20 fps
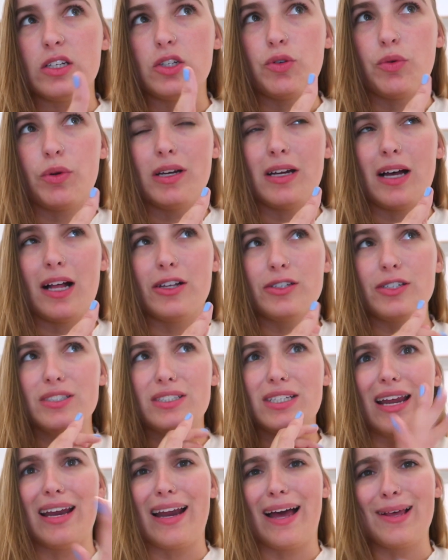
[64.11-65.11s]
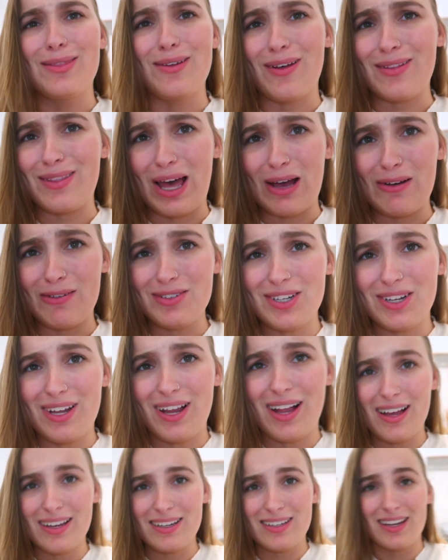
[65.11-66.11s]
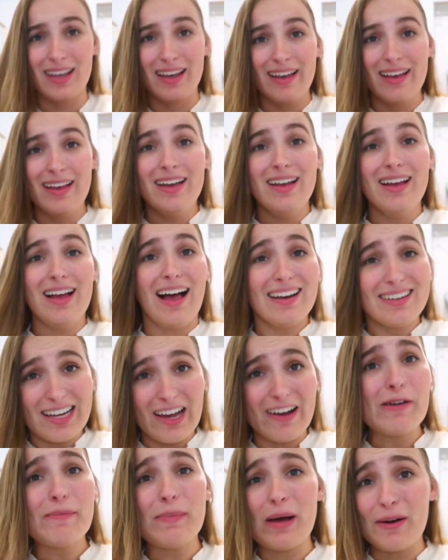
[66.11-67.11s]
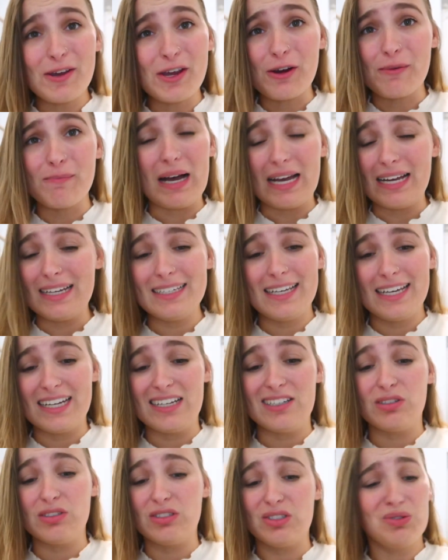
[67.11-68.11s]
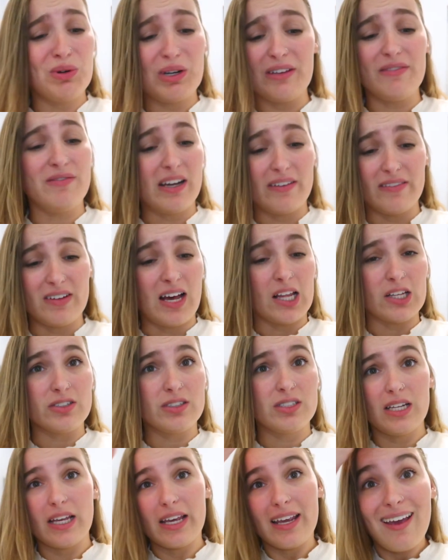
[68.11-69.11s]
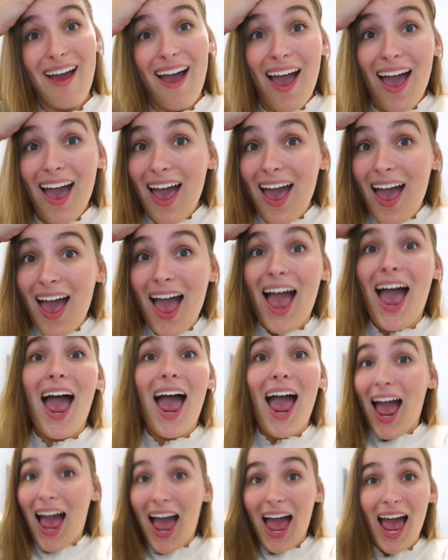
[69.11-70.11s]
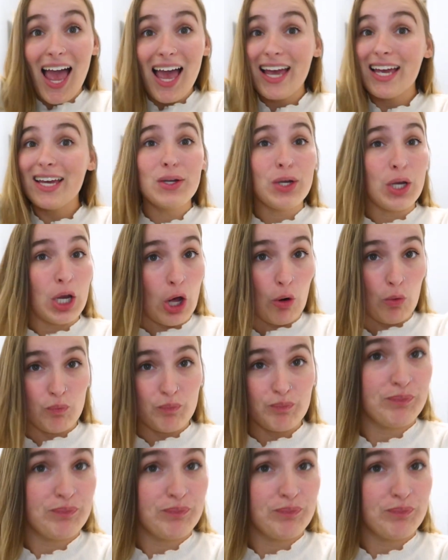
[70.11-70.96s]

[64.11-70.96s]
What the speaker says: to $20, and I thought that was a lot. Now I'm out here buying candles $25. Like, no,